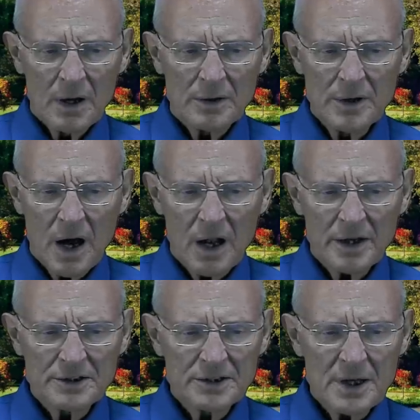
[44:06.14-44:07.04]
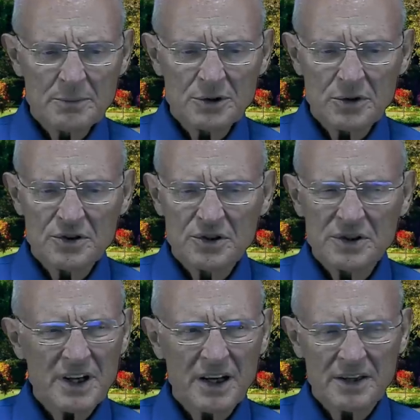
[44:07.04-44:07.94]
Knowledge seems to
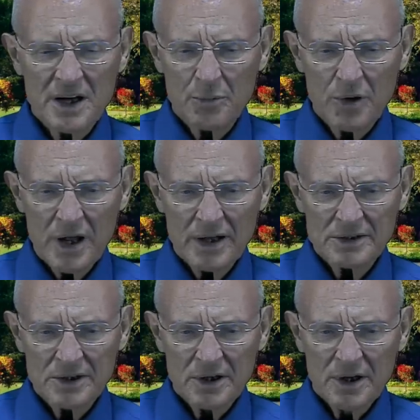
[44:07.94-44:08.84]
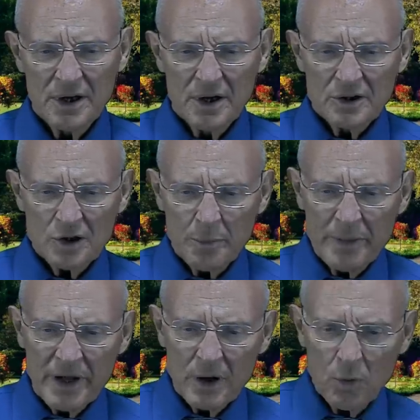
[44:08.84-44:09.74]
stick in their brains. So
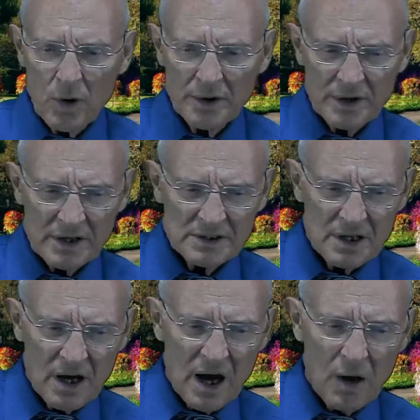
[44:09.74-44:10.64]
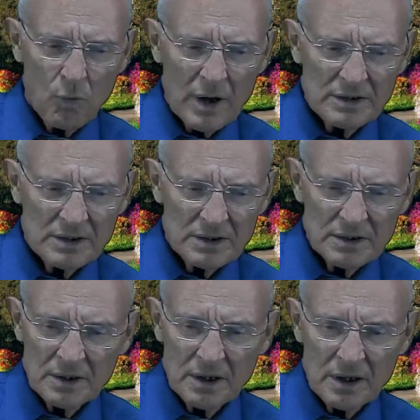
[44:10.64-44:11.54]
Peter warned us of what
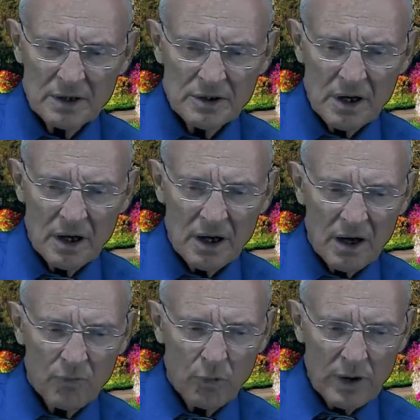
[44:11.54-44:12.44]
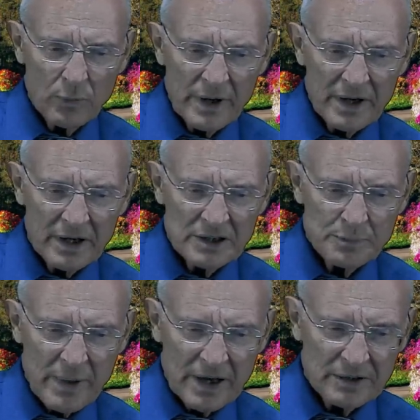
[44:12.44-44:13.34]
uh, uh, of what we can
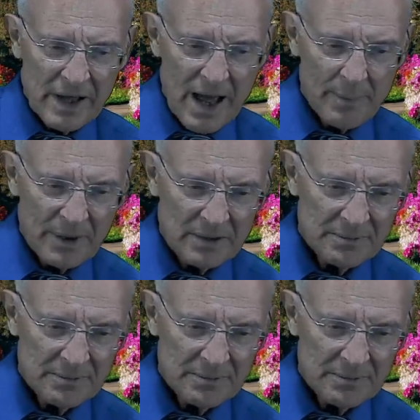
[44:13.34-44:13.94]
expect to happen.